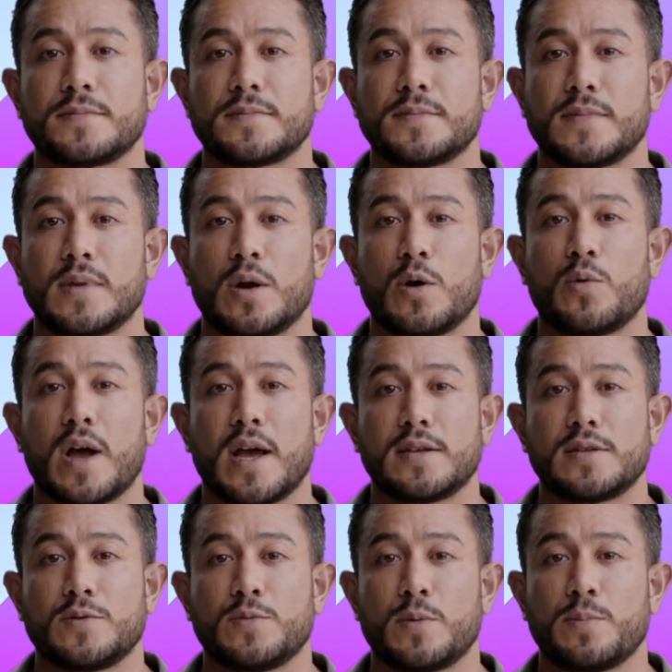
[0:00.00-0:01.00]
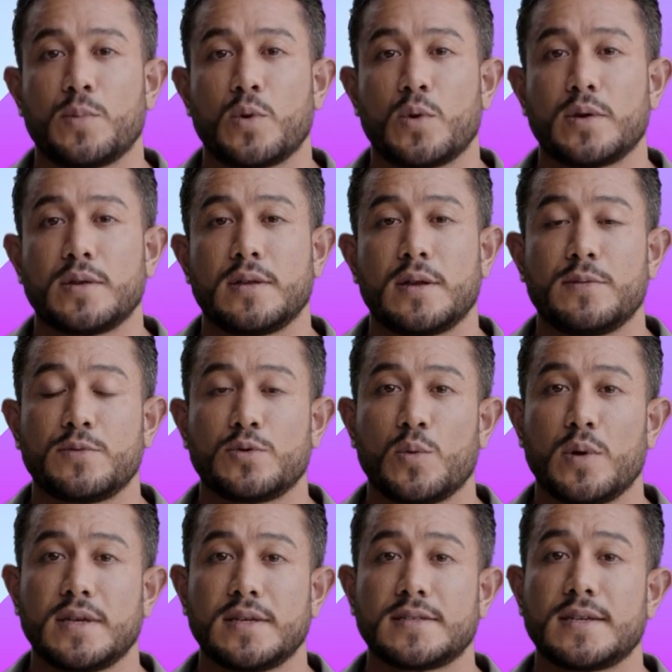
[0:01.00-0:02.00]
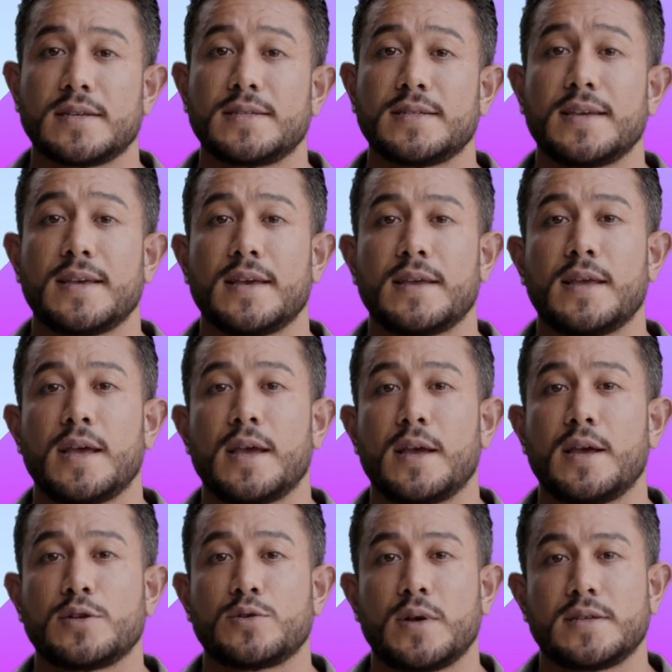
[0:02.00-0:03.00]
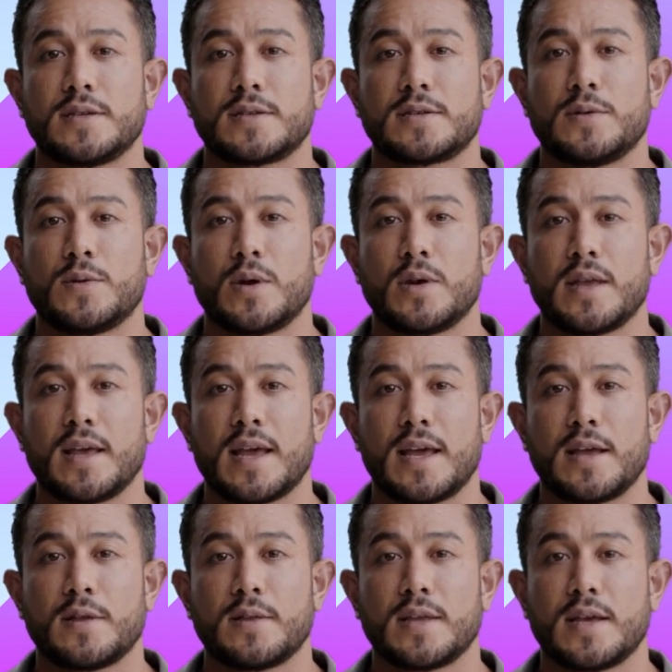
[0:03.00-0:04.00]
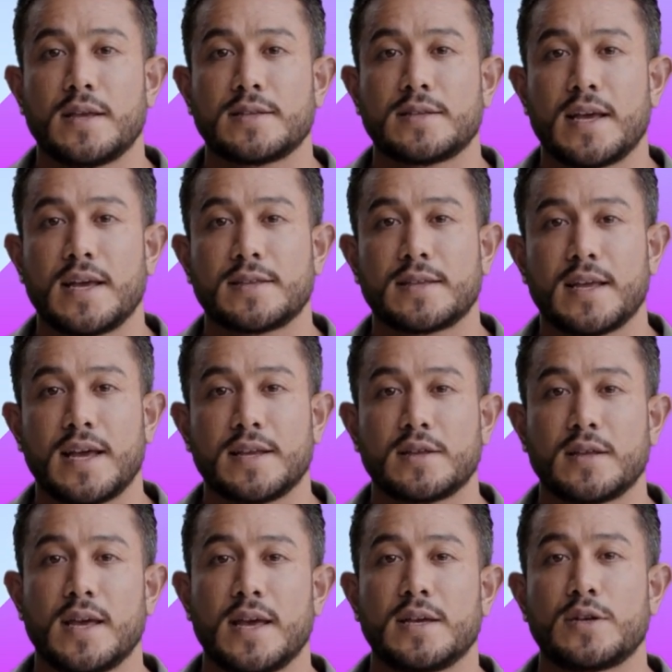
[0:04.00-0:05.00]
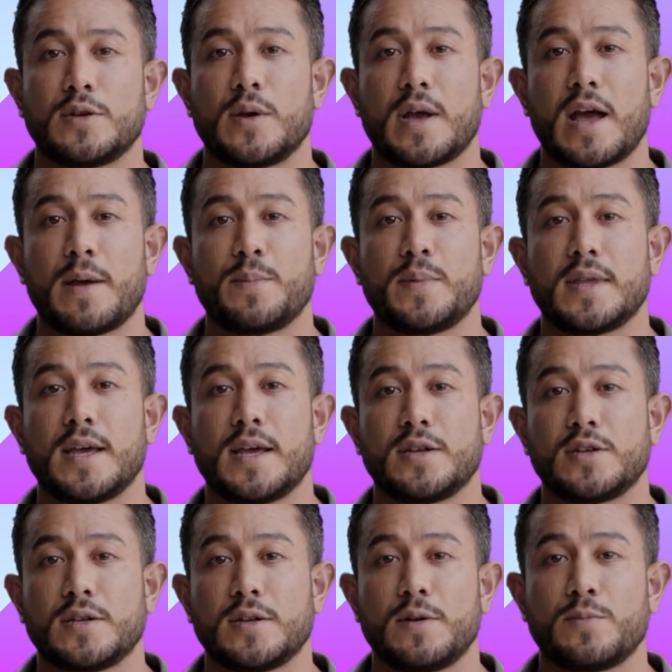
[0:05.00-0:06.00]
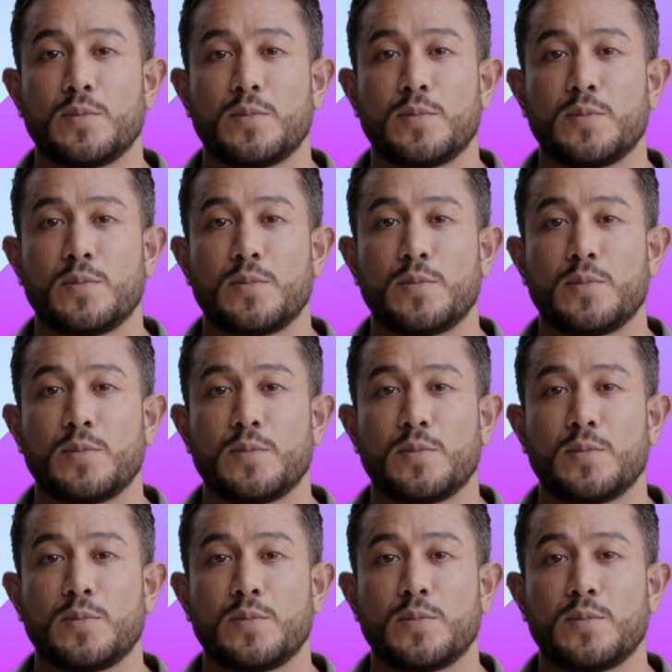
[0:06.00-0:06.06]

The Horizon Report of 2016 addresses learning analytics as an educational application of